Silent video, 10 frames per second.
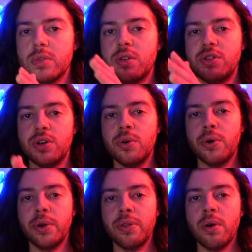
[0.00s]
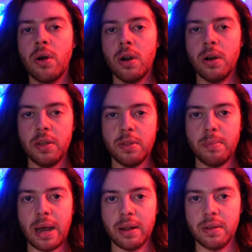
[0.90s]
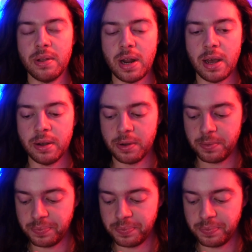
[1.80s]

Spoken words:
Still holding the heart in the back of the neck.